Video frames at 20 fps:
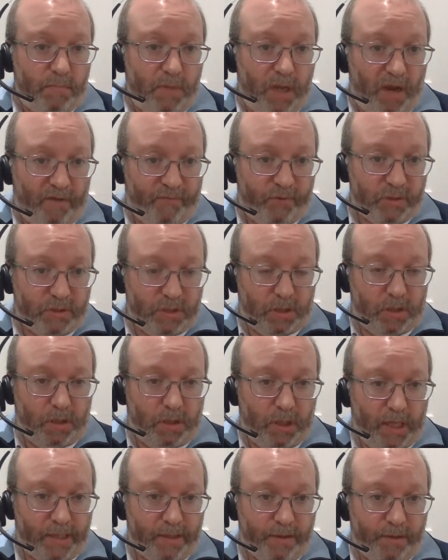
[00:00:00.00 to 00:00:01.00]
effort to
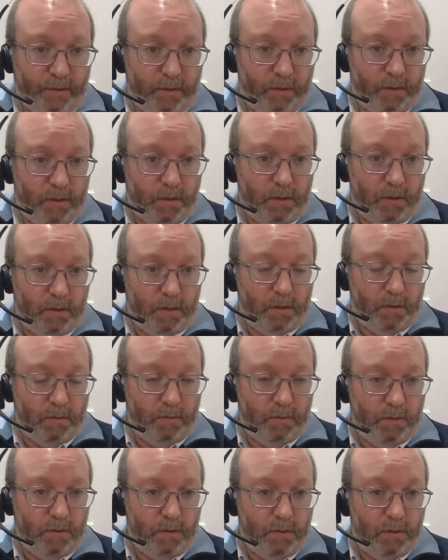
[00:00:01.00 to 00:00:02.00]
collect the
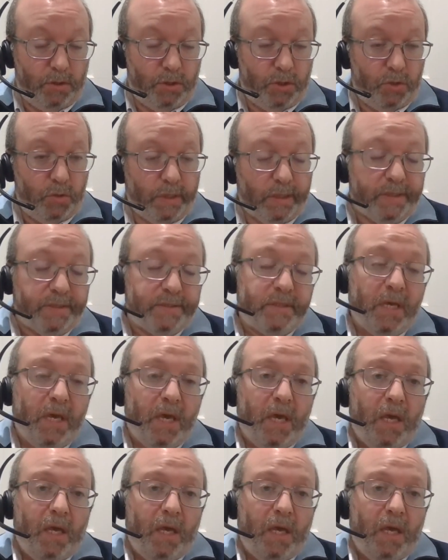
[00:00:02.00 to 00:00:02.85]
duties.